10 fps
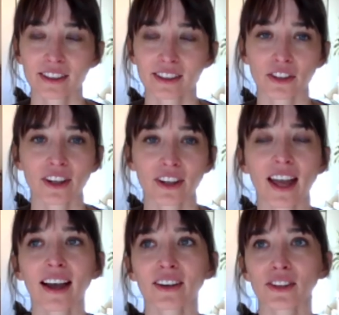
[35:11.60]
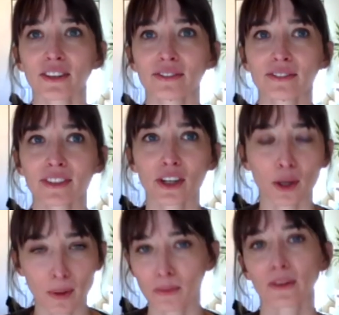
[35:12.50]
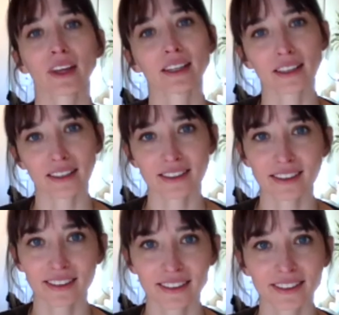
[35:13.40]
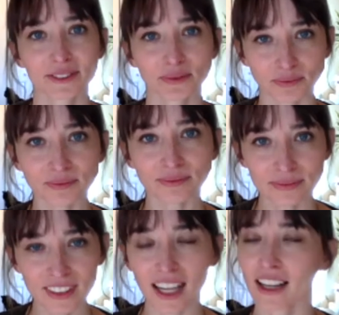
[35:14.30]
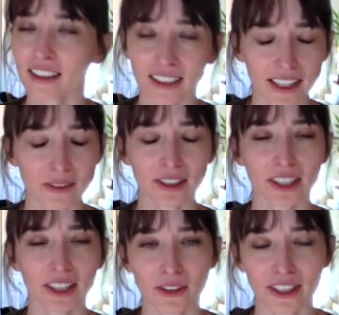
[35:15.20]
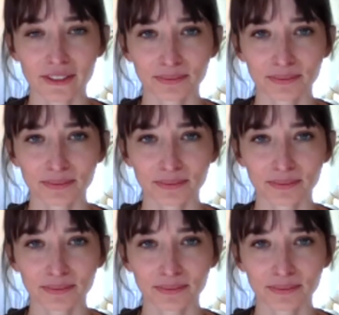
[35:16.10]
learn how to come up with ideas. I think anyone can do it.